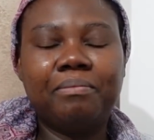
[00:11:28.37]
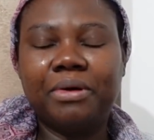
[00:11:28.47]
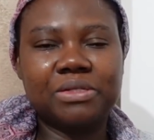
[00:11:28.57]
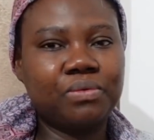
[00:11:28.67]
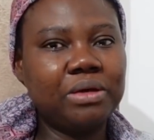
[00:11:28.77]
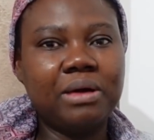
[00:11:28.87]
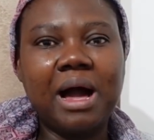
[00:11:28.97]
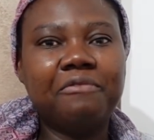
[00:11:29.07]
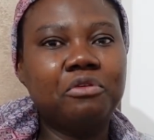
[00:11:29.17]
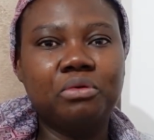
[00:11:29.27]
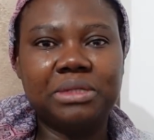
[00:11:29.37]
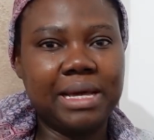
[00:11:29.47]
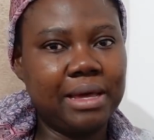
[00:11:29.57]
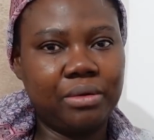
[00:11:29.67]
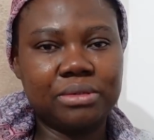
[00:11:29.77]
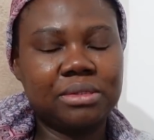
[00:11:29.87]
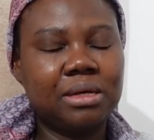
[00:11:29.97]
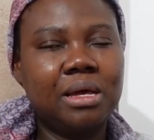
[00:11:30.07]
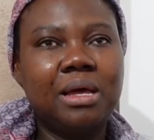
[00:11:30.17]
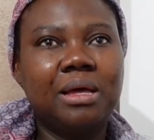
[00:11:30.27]
But when you have good health,
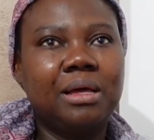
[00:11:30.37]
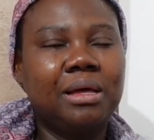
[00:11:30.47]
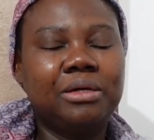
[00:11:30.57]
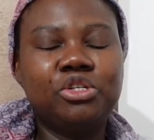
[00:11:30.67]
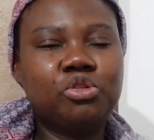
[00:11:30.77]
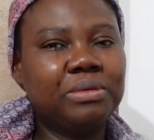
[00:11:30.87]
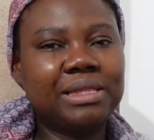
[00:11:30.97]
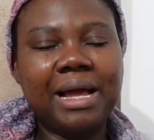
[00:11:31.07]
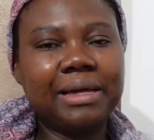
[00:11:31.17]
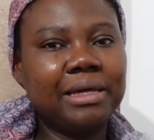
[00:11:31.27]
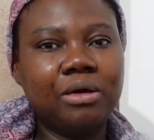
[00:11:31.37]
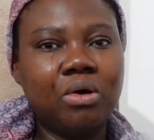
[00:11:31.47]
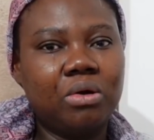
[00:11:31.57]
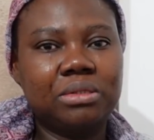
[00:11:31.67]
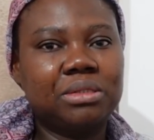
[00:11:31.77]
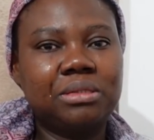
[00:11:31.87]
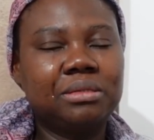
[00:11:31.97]
you should be thanking God.